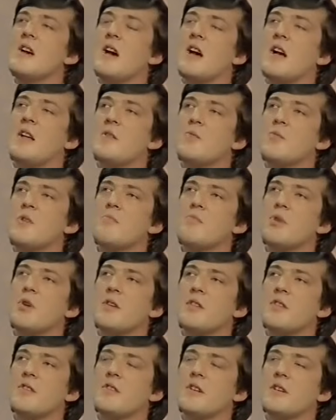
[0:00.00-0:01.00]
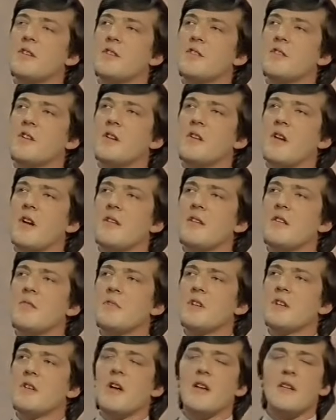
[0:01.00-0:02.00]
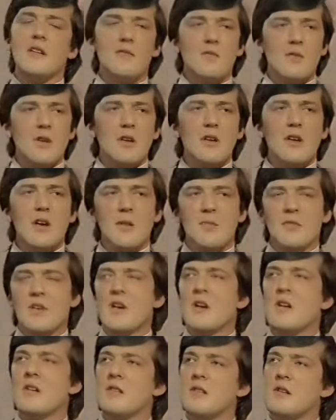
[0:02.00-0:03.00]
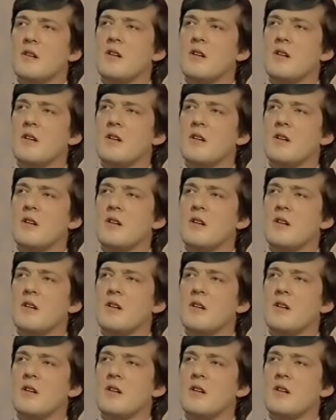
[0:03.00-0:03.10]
And at one point the director said, I think it would be a good idea if we all came down